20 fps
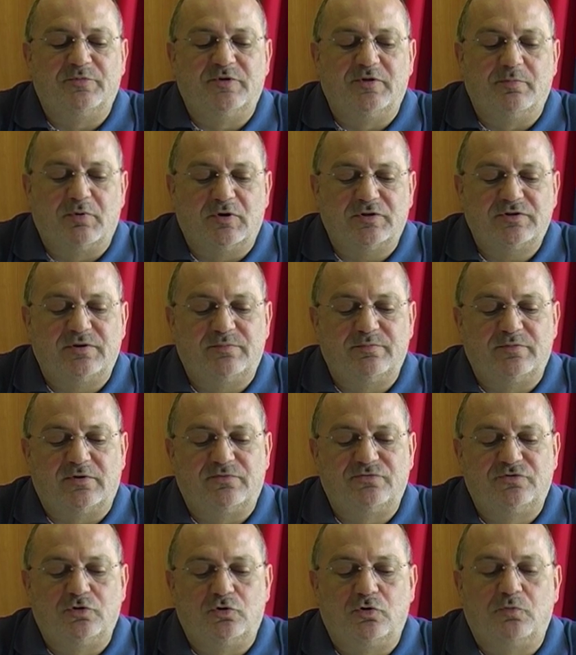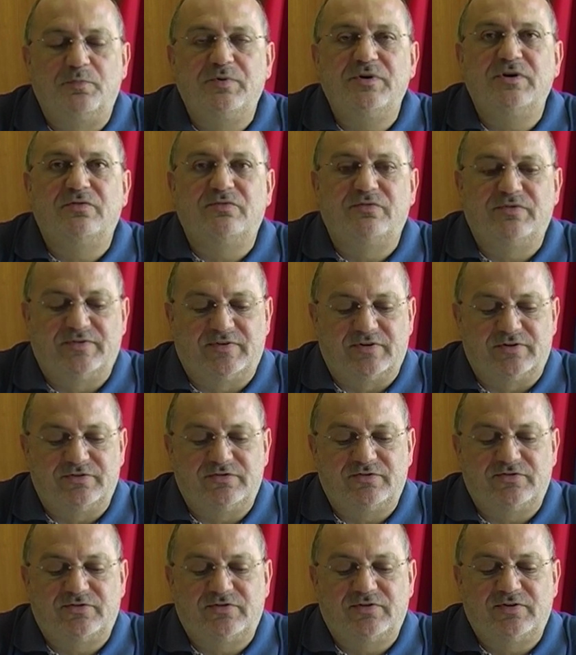the bottom of the European
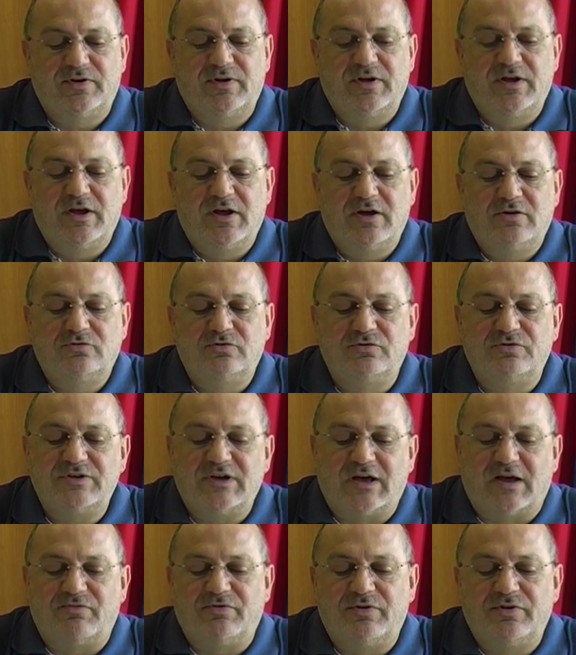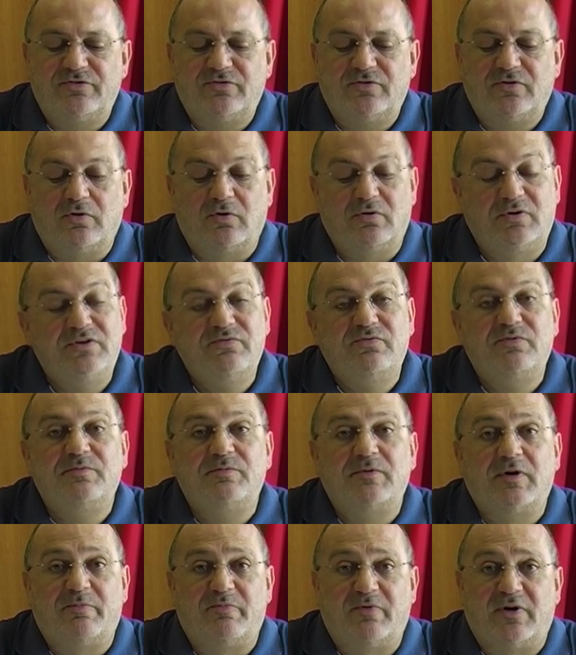research to the average, or even
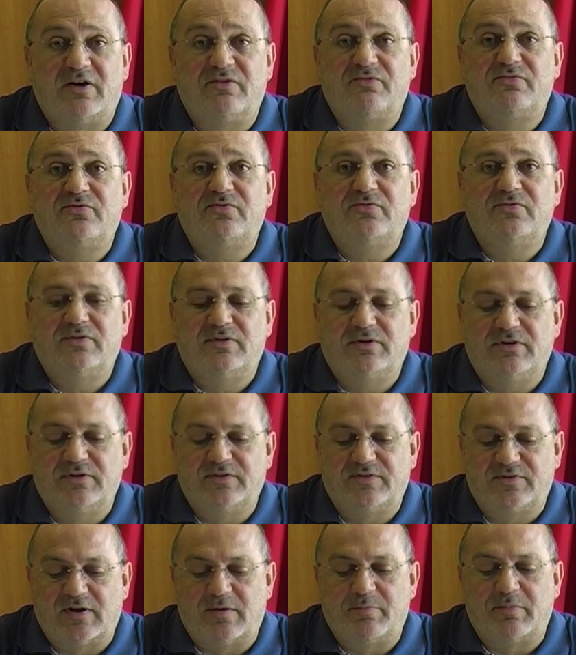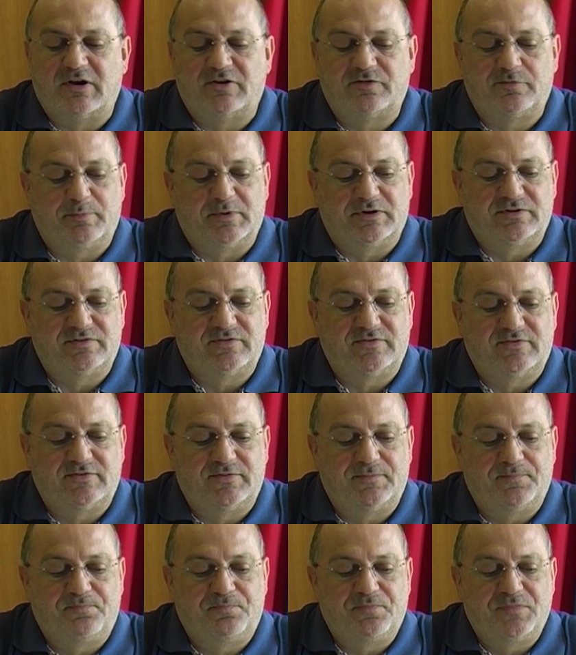above in some aspects.
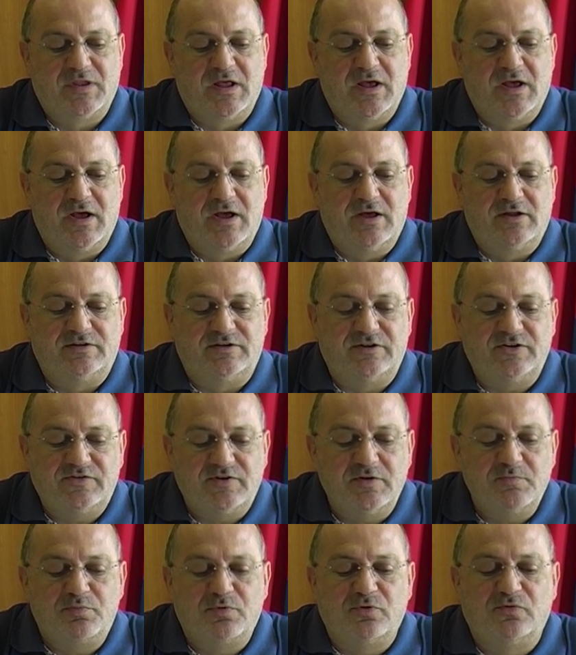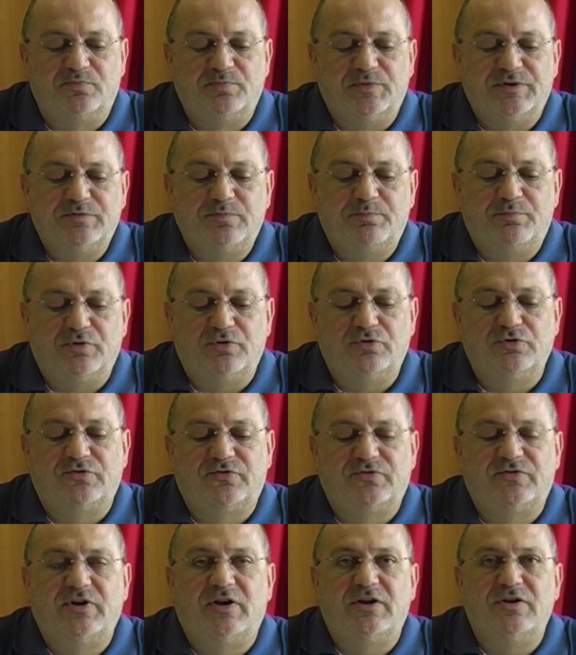This improvement
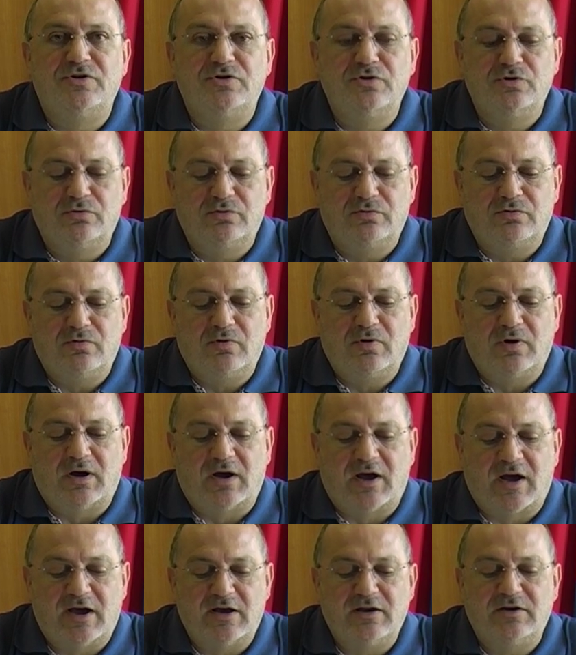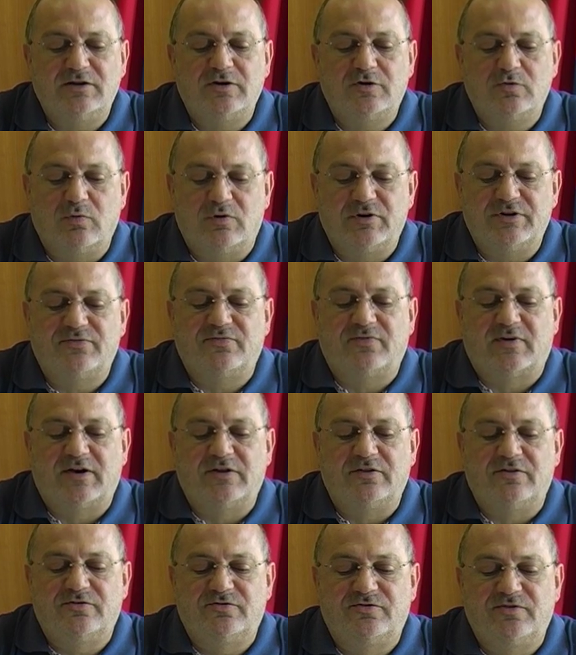produced a new, highly
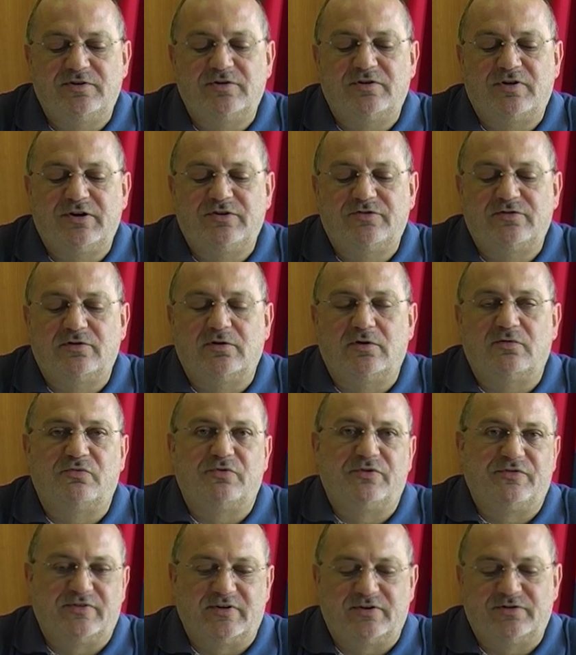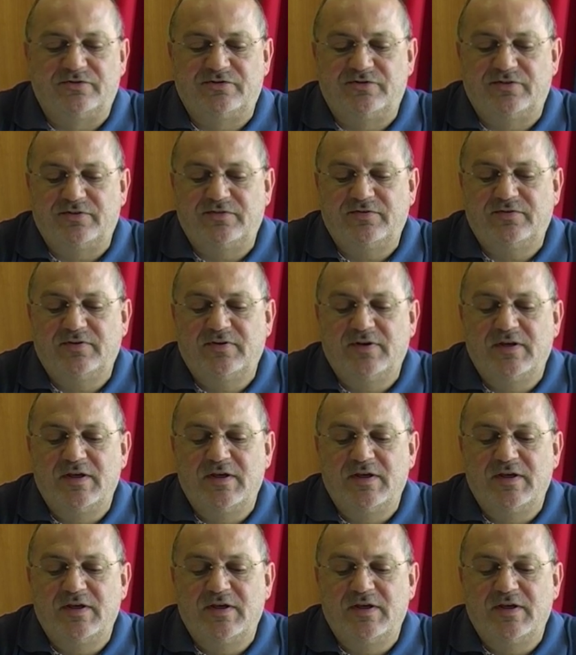qualified generation of researchers